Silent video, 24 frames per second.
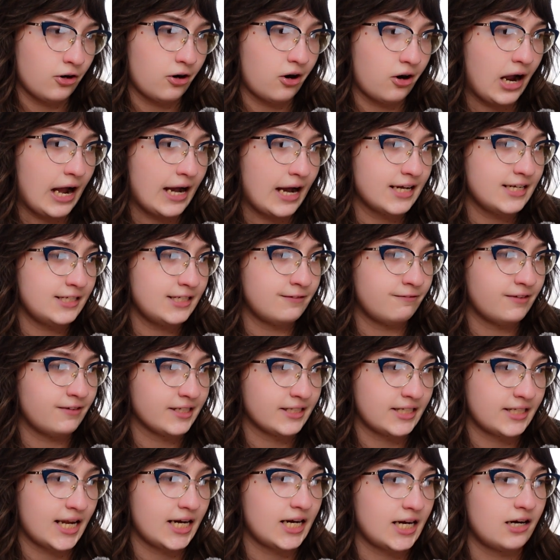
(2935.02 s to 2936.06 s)
her eyes
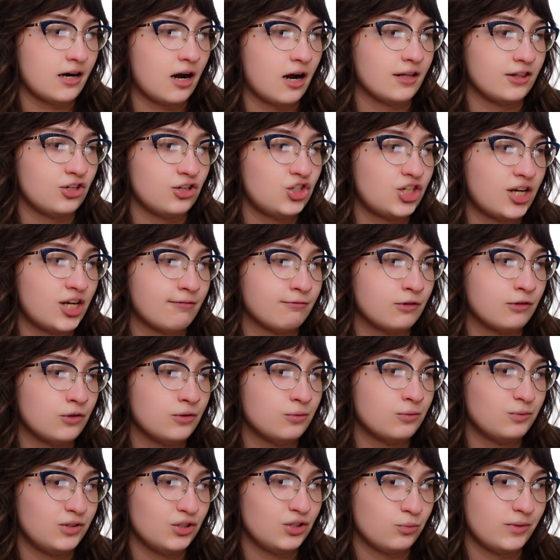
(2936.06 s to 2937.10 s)
fixated on the
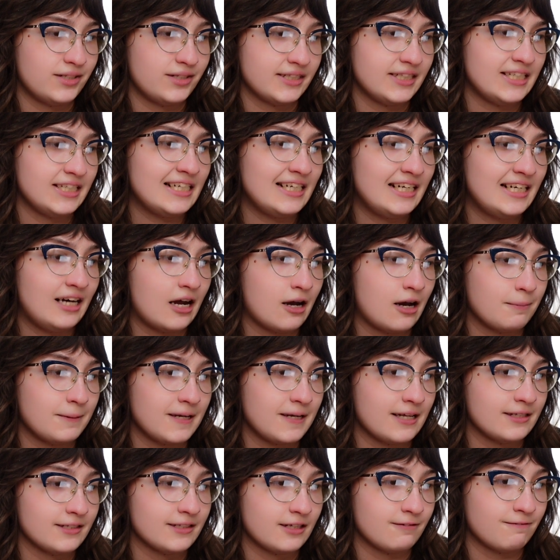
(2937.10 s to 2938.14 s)
shovel, which was leaning up
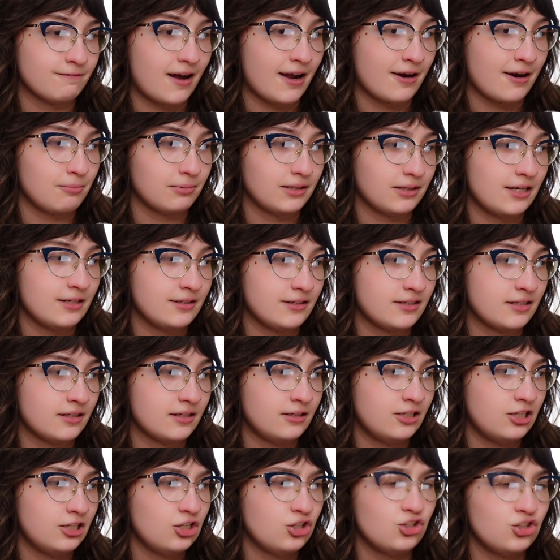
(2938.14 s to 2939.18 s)
against the fireplace.
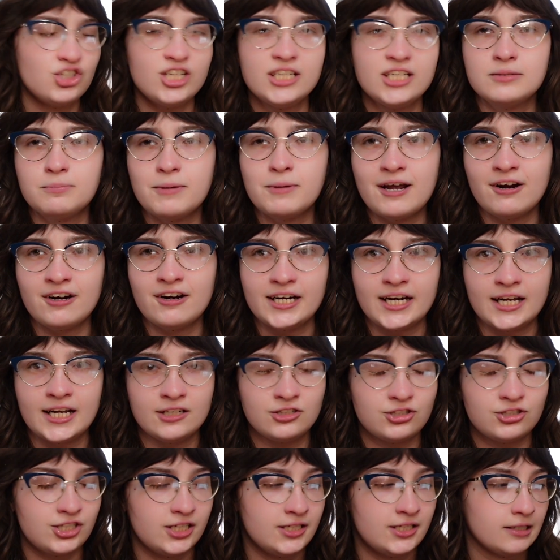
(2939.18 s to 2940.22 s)
She's buried
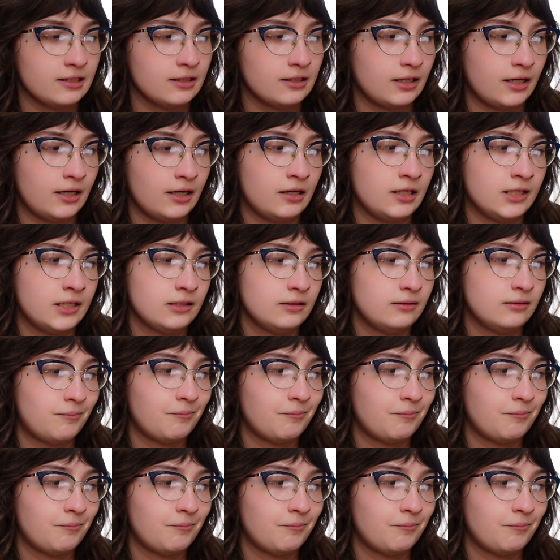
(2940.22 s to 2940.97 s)
it, she declared.